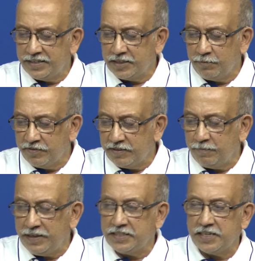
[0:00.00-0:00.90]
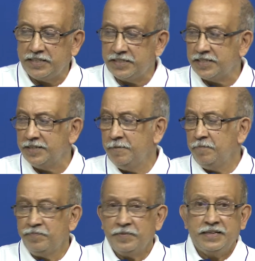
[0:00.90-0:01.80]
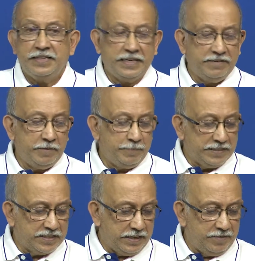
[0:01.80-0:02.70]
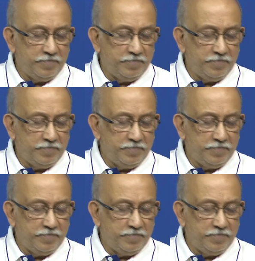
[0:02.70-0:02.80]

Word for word: Some of the places they give a pencil,